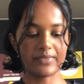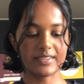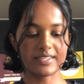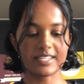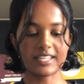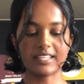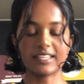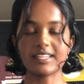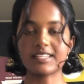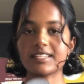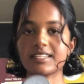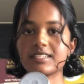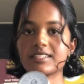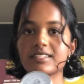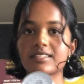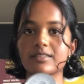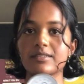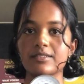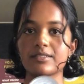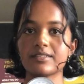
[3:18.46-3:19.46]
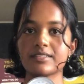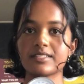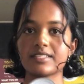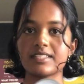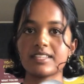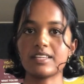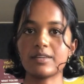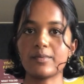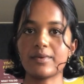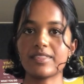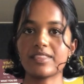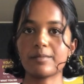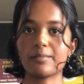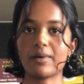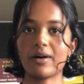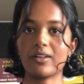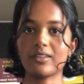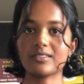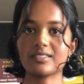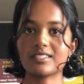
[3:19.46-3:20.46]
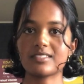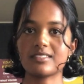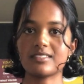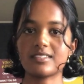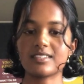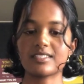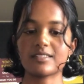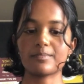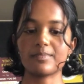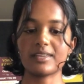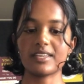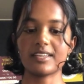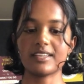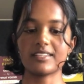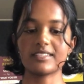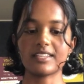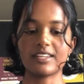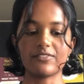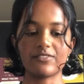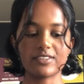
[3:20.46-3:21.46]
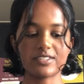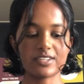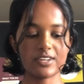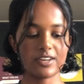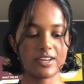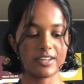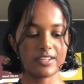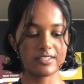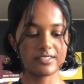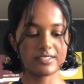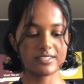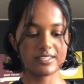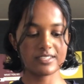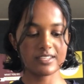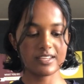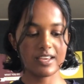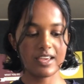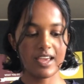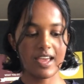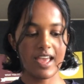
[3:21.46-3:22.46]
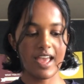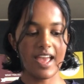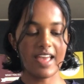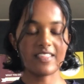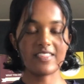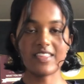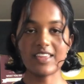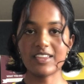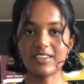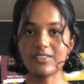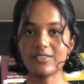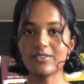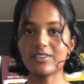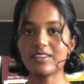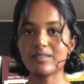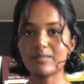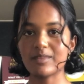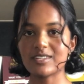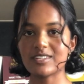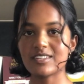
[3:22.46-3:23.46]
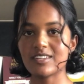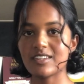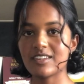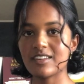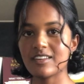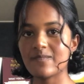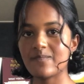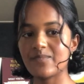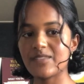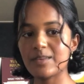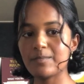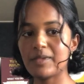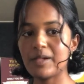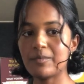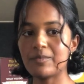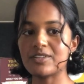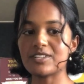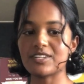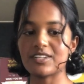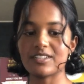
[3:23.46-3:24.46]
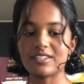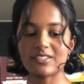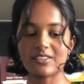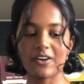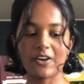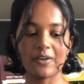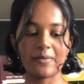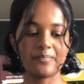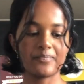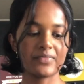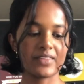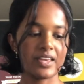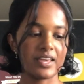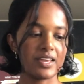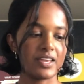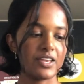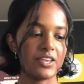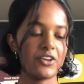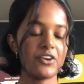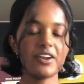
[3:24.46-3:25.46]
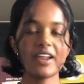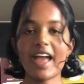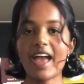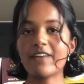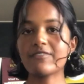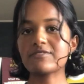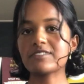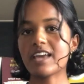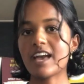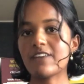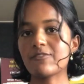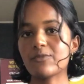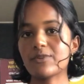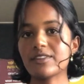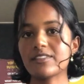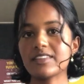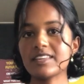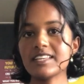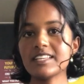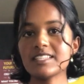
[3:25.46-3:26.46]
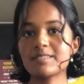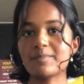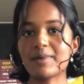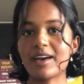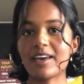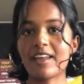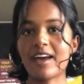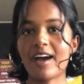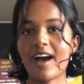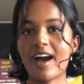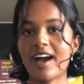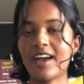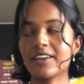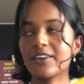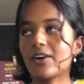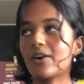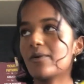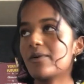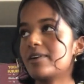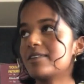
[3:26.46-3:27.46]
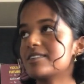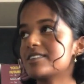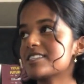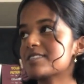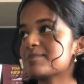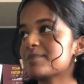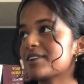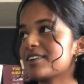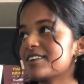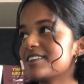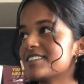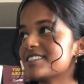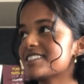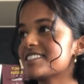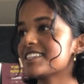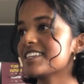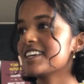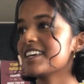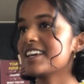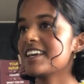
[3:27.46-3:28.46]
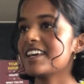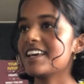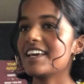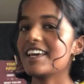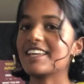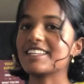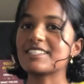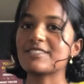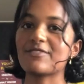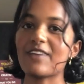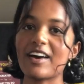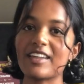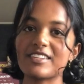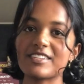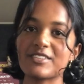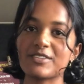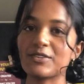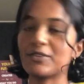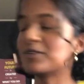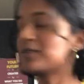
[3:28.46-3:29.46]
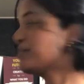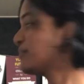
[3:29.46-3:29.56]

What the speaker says: to listen to see when the pulse disappears and returns, and then you can measure their blood pressure. So you don't have to have one of these, but I got one just because it's fun to